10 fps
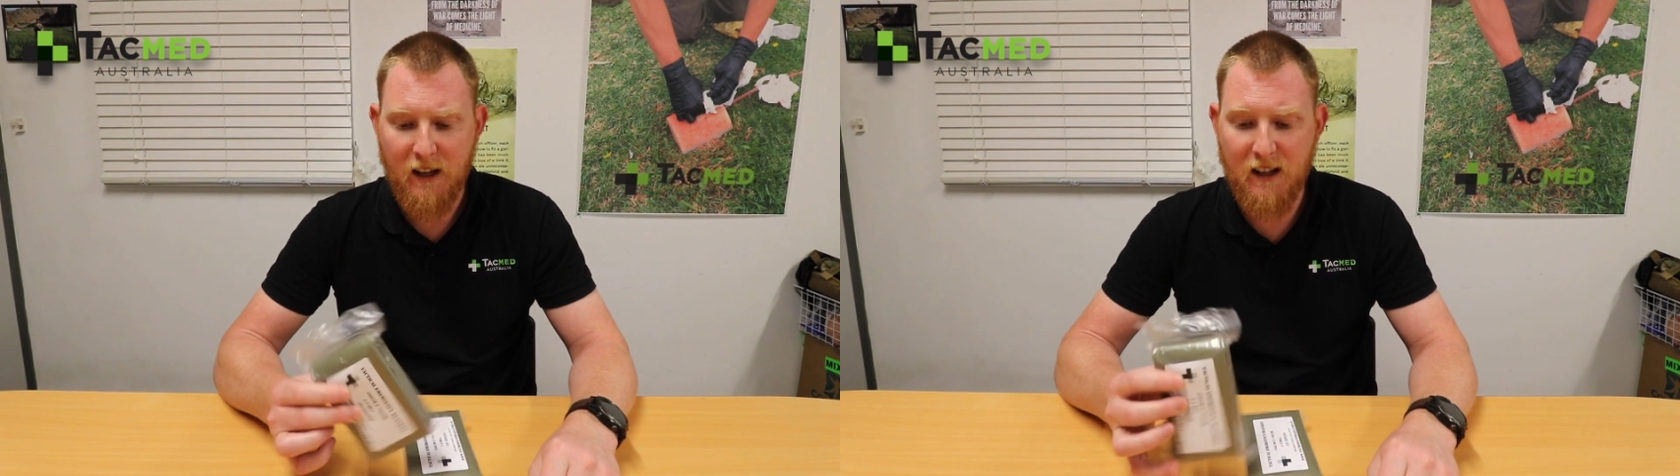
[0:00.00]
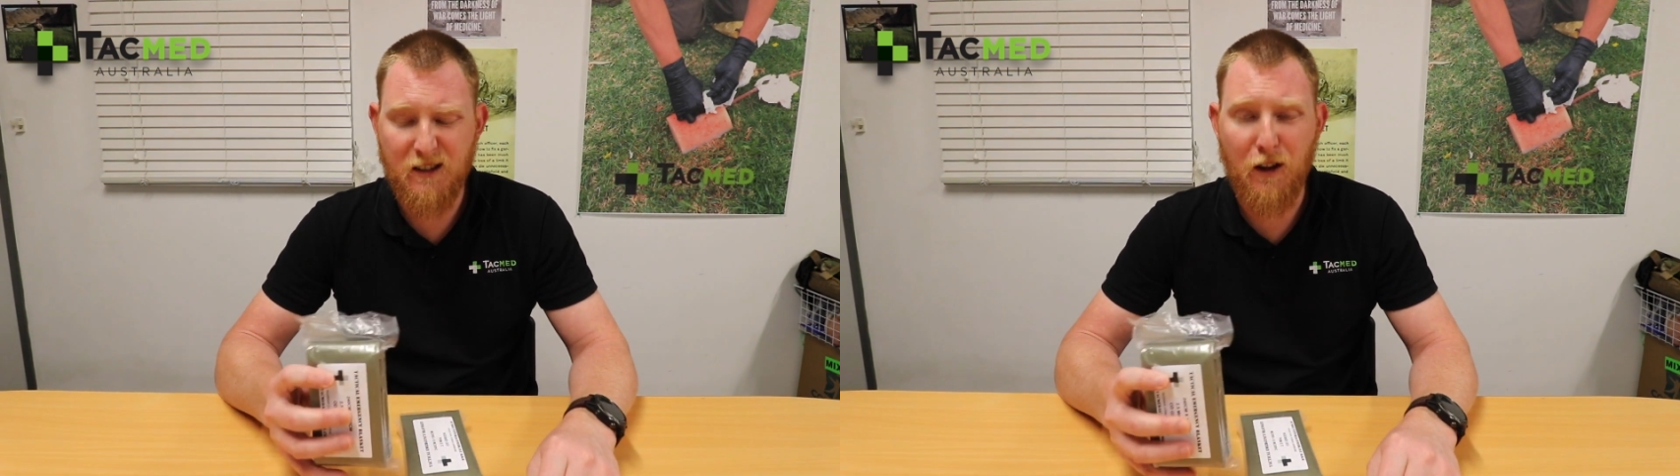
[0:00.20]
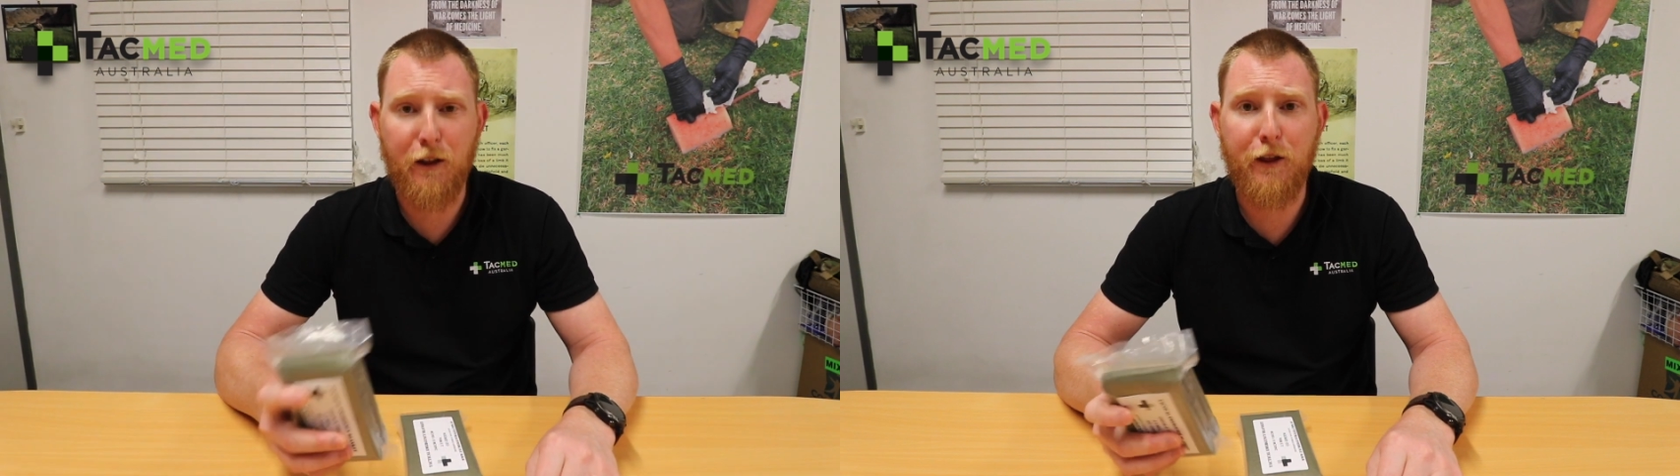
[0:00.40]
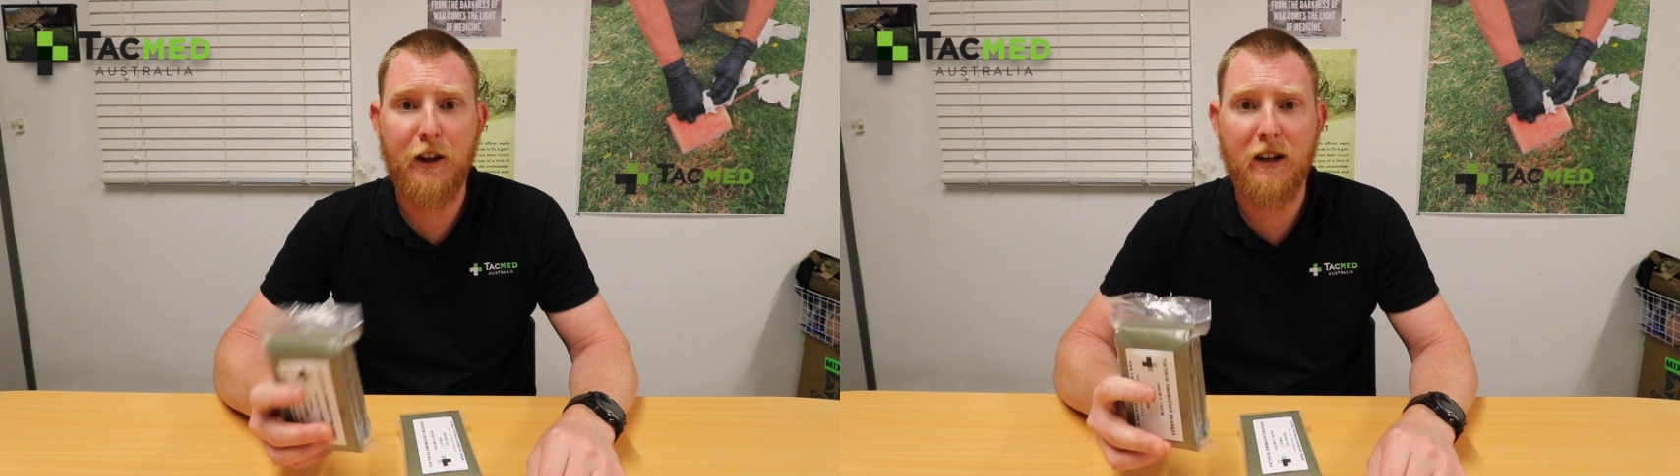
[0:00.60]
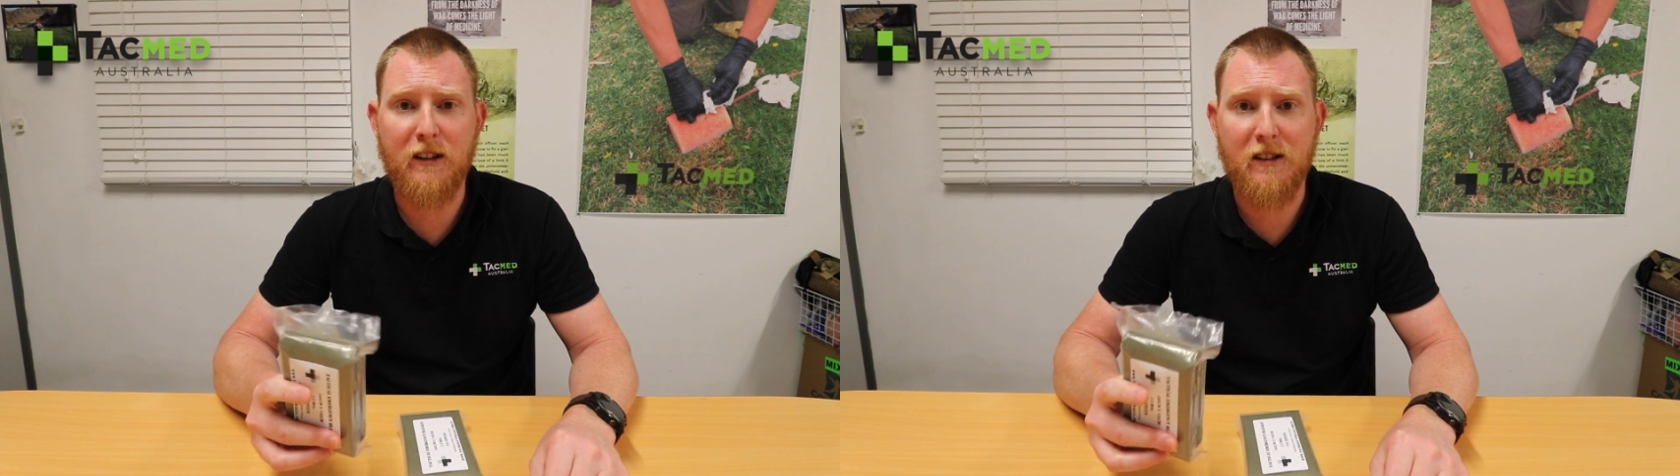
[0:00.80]
is the
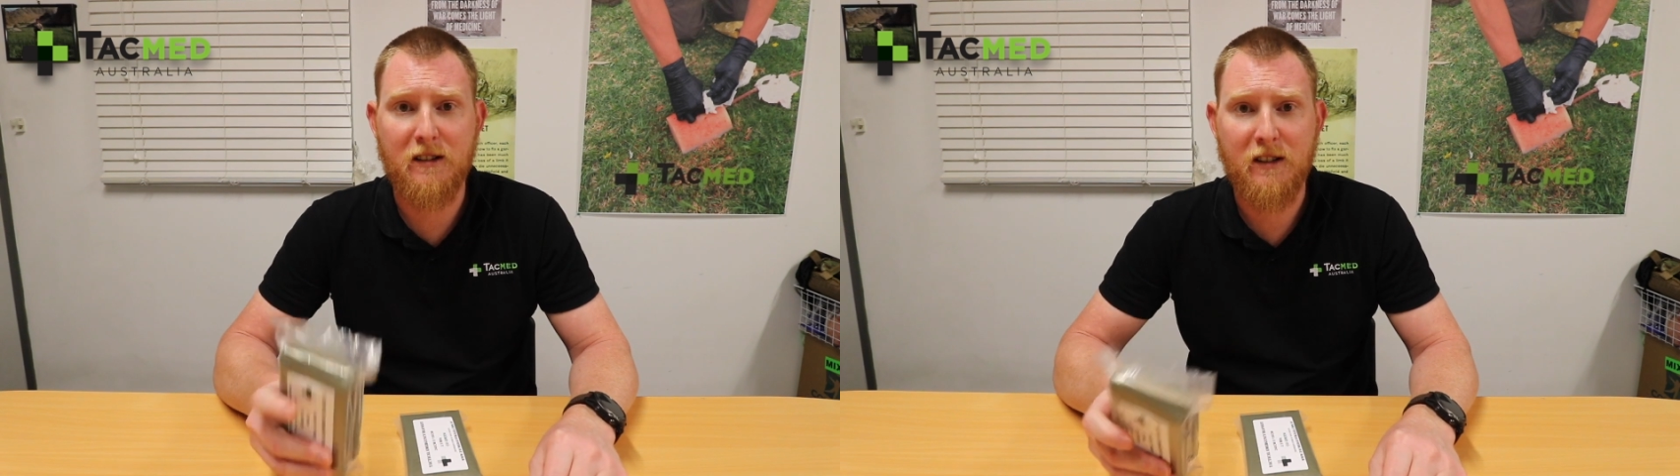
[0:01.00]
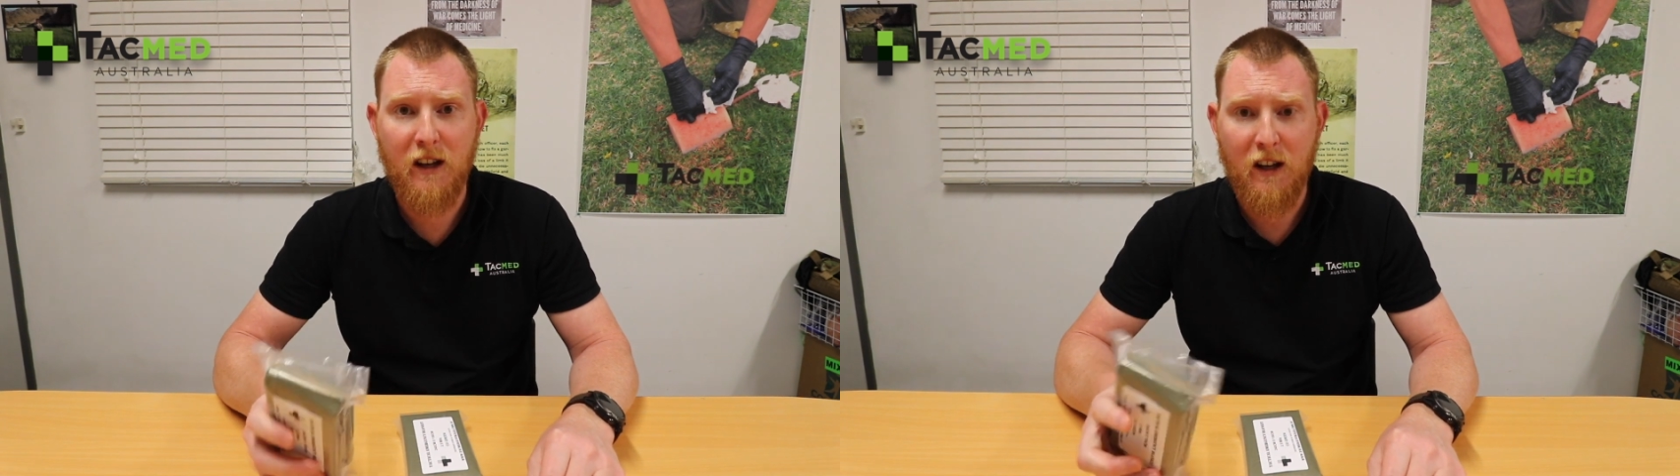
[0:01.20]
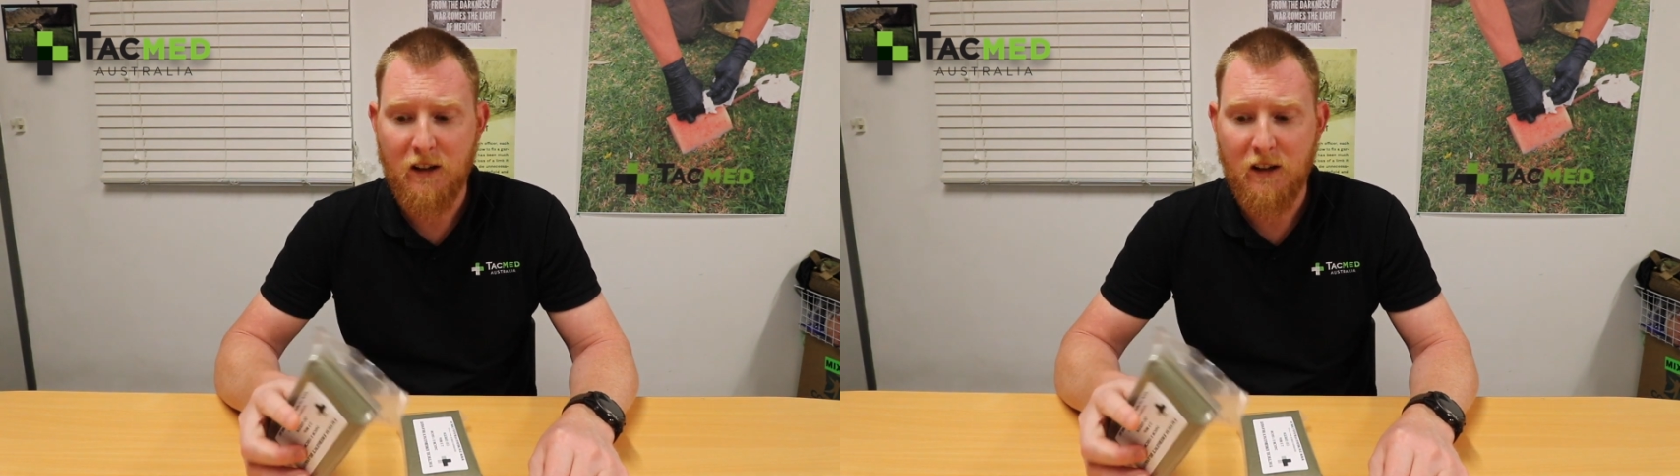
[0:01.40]
thickness.